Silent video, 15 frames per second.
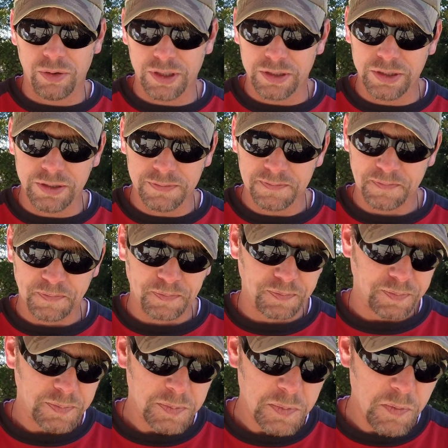quickly.
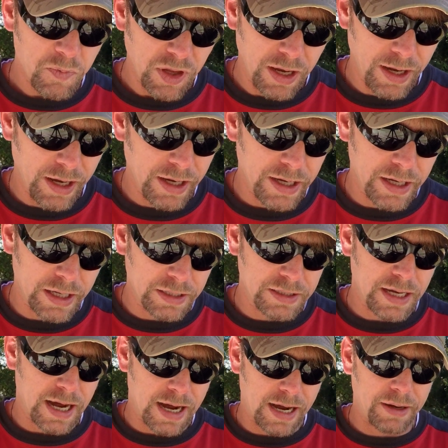
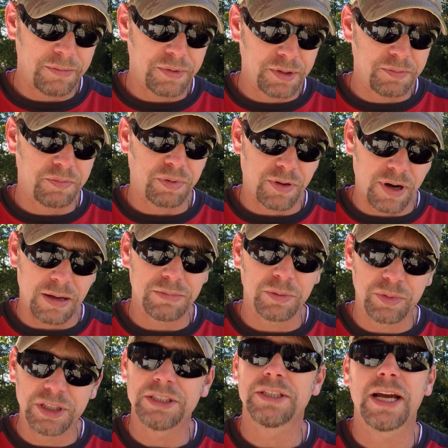And I would
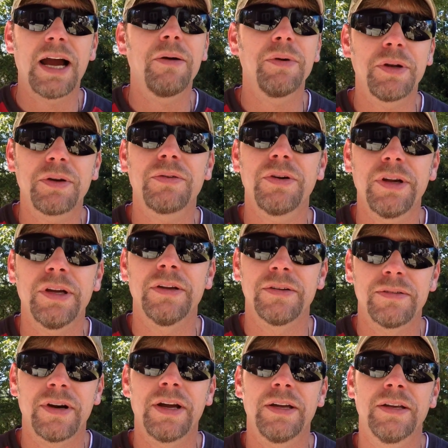probably say I would agree,
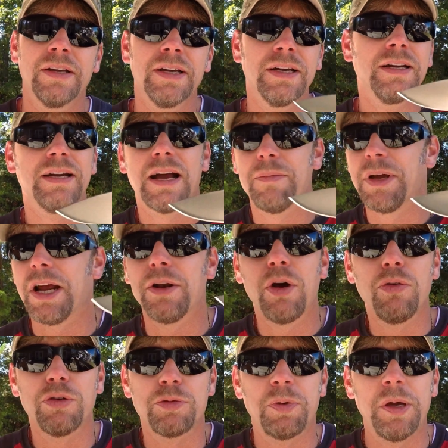right? I mean, I
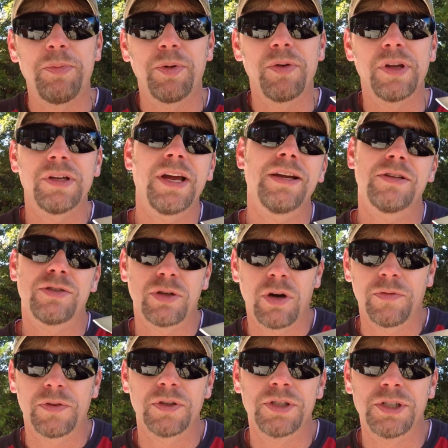know there's people that like
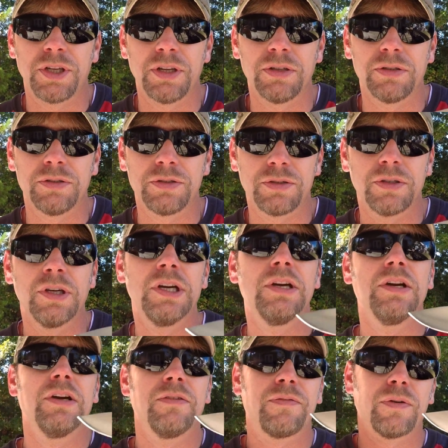softer steels
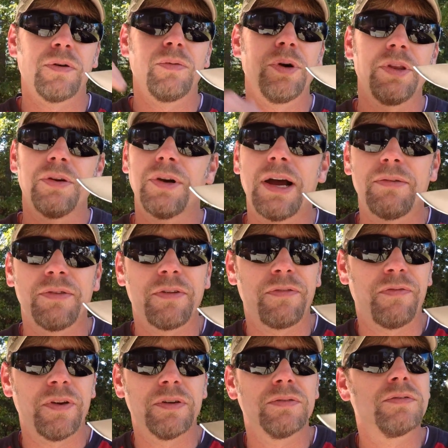for when they're out in the
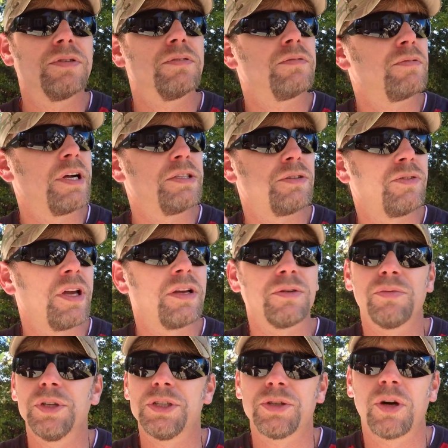field, right? So they
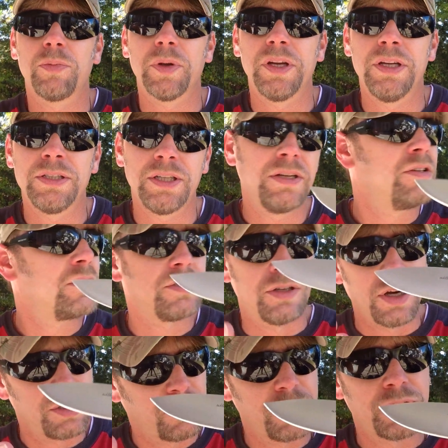can resharpen easy, and this
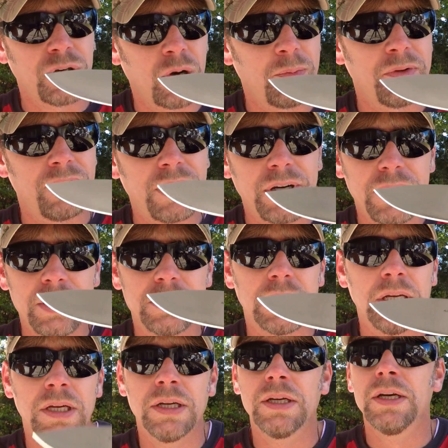does resharpen very
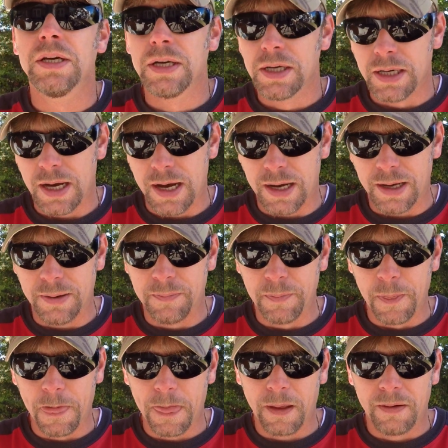easy.
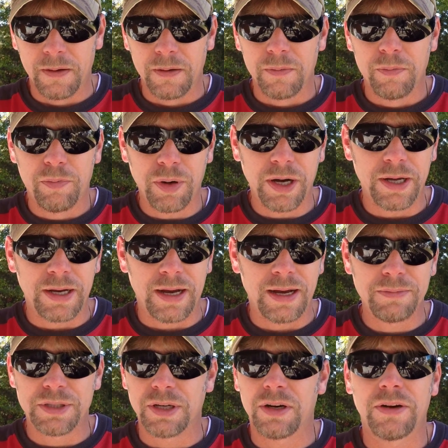But
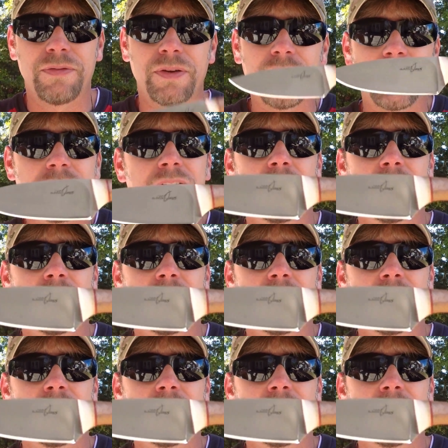I'm sorry, for that